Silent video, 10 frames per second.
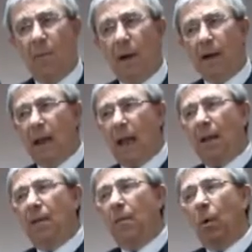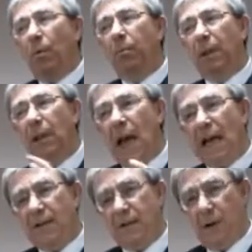But the more
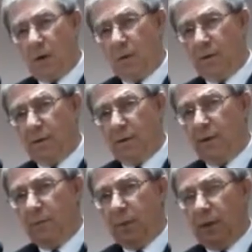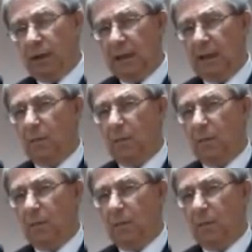black stones that you put in,